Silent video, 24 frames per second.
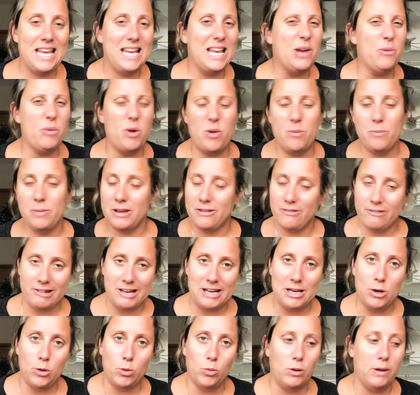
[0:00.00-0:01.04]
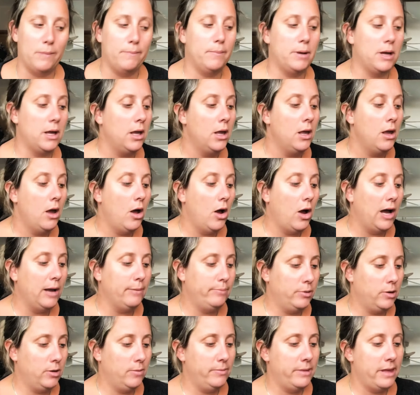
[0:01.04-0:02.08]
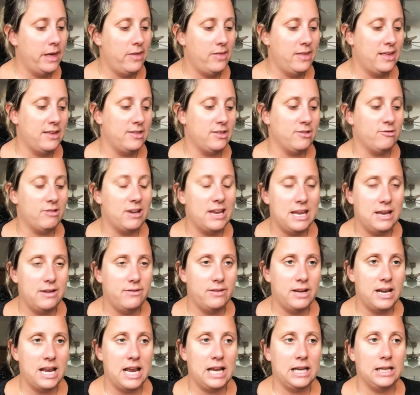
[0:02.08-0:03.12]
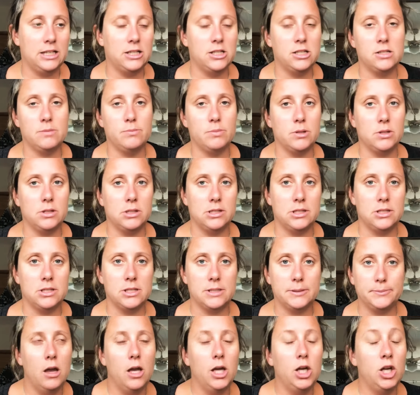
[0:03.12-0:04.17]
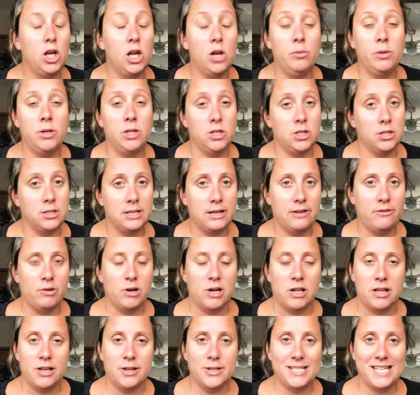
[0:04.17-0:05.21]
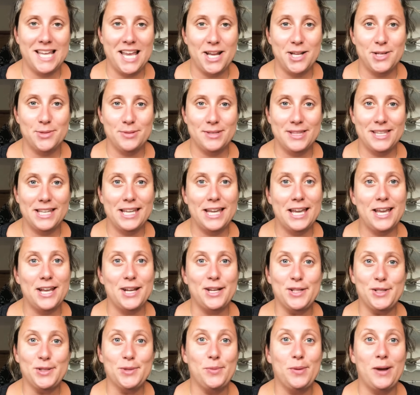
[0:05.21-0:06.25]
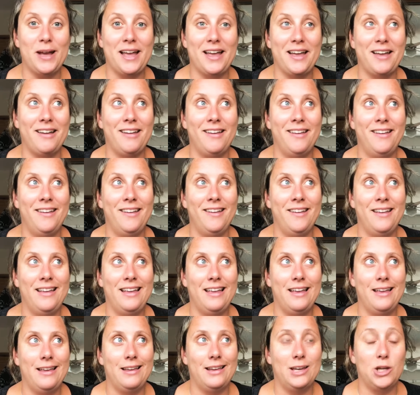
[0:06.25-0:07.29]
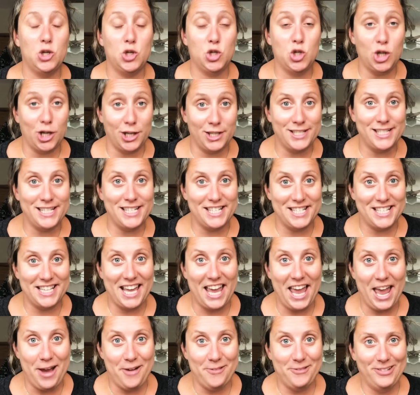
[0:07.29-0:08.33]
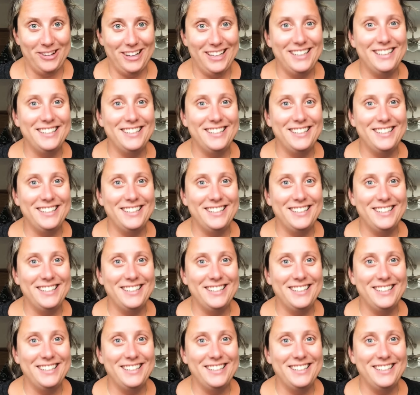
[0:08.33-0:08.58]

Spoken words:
It won't be a very long one, but I popped there the other evening just because, you know, when you just have one of those days with the kids where you just need to get out.